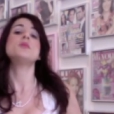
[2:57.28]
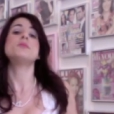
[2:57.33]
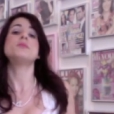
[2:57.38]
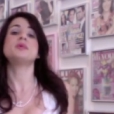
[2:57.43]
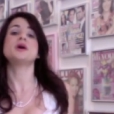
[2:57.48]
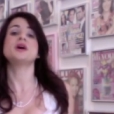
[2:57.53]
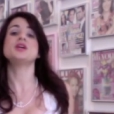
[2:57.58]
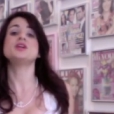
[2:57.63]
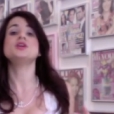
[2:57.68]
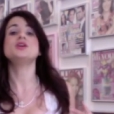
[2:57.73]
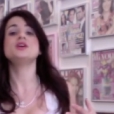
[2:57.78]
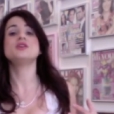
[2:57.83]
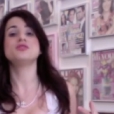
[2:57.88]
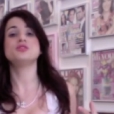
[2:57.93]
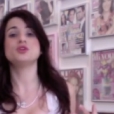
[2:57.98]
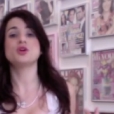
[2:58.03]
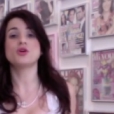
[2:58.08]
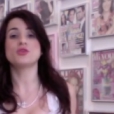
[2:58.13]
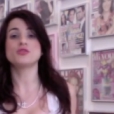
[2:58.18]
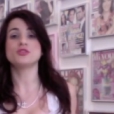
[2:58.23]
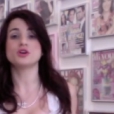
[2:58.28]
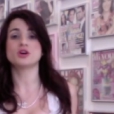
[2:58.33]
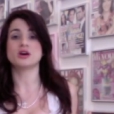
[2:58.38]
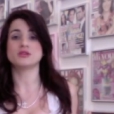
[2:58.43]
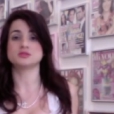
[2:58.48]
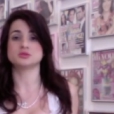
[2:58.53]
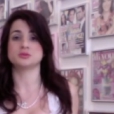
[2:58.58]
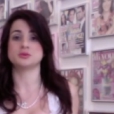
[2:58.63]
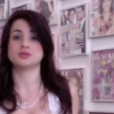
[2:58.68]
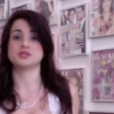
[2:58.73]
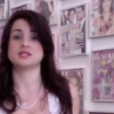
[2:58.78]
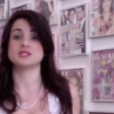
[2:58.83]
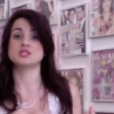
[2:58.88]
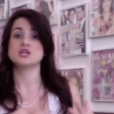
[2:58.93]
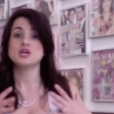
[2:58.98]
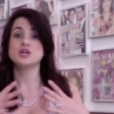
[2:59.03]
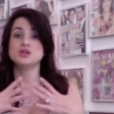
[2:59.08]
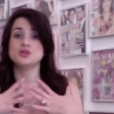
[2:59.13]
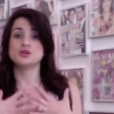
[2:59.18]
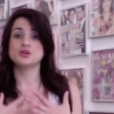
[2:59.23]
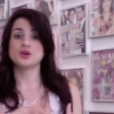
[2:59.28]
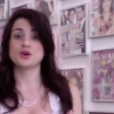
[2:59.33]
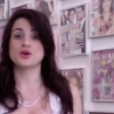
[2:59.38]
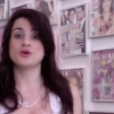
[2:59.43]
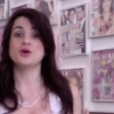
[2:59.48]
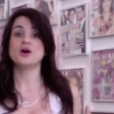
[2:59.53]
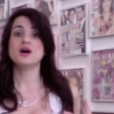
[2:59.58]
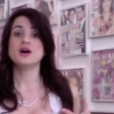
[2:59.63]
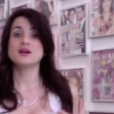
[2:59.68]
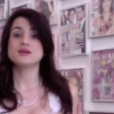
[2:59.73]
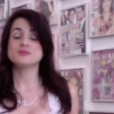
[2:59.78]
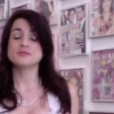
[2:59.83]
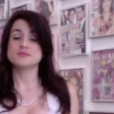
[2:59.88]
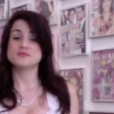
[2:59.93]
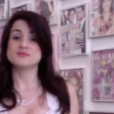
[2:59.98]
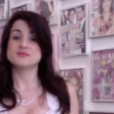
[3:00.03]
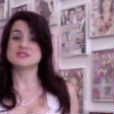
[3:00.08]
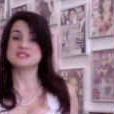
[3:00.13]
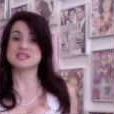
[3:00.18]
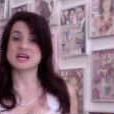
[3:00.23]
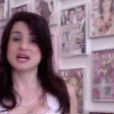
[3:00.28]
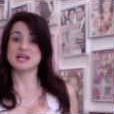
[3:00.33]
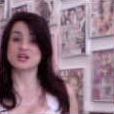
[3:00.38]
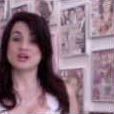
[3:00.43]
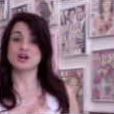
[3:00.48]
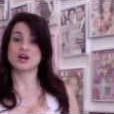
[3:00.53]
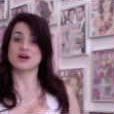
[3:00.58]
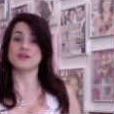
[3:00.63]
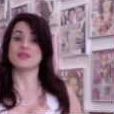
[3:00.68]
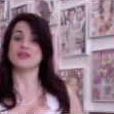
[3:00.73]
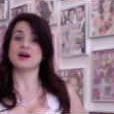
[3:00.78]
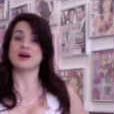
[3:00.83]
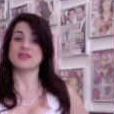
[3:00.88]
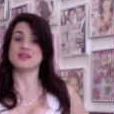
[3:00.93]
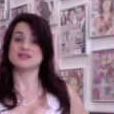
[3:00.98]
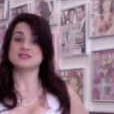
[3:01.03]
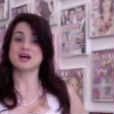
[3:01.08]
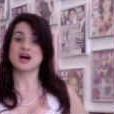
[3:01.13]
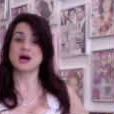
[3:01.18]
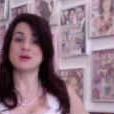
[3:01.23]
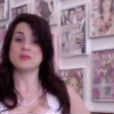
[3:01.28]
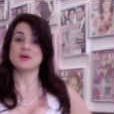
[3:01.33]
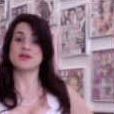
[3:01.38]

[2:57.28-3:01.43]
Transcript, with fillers: But if you don't feel comfortable with this, you can go tighter on the top